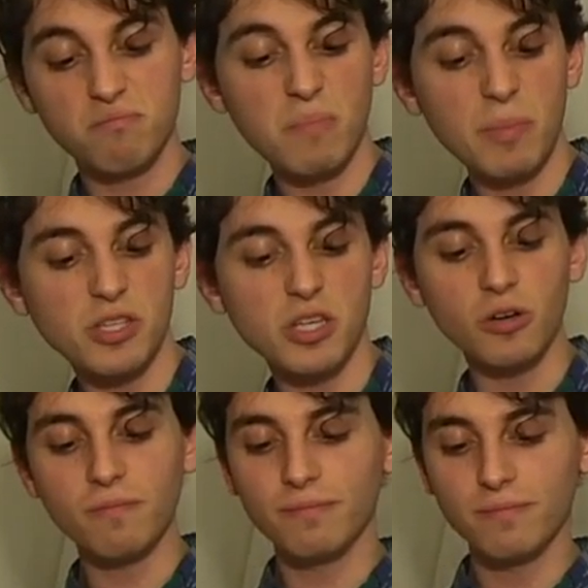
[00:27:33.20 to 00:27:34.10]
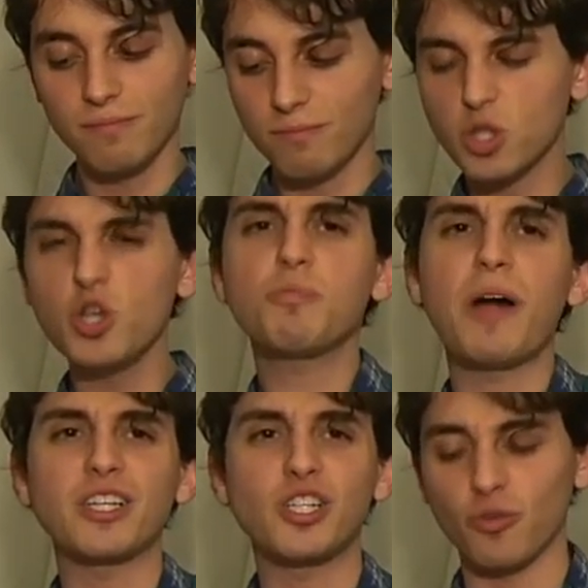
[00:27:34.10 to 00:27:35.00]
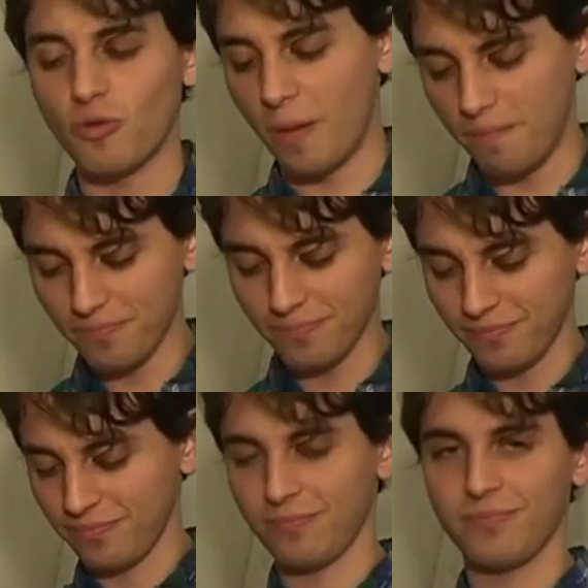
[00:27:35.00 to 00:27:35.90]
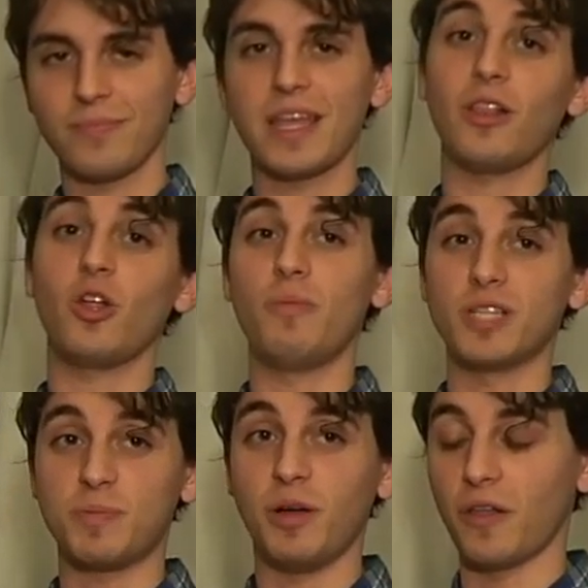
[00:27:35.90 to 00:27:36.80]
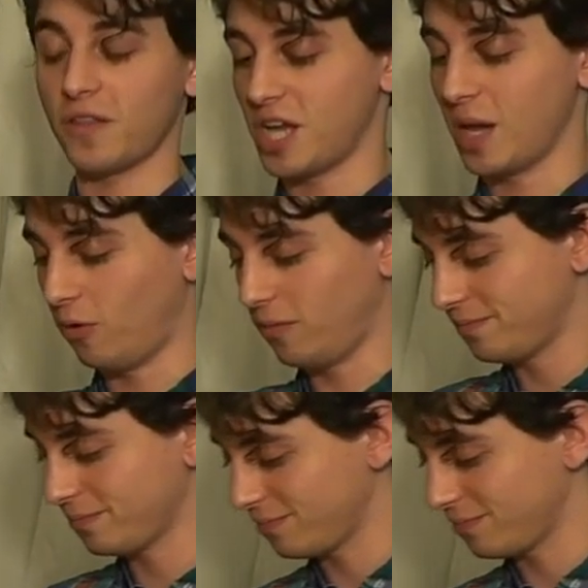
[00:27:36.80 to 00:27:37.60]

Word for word: maybe two, two splashes of rum, and a little bit spilled on the table.